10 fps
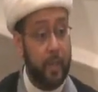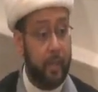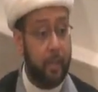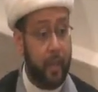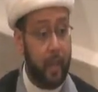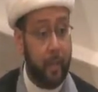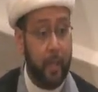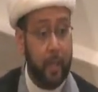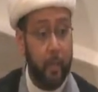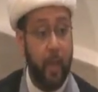during
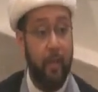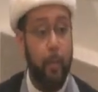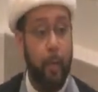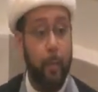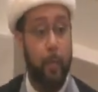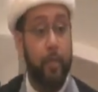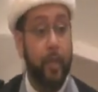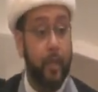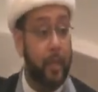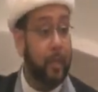Arba'in, you'll have a proper
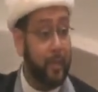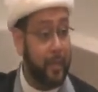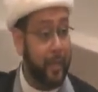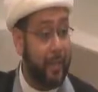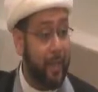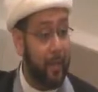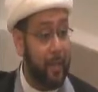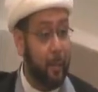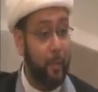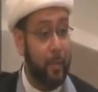Husseiniya to stay in now,
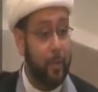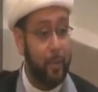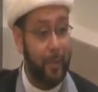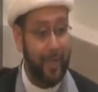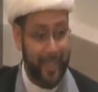as opposed to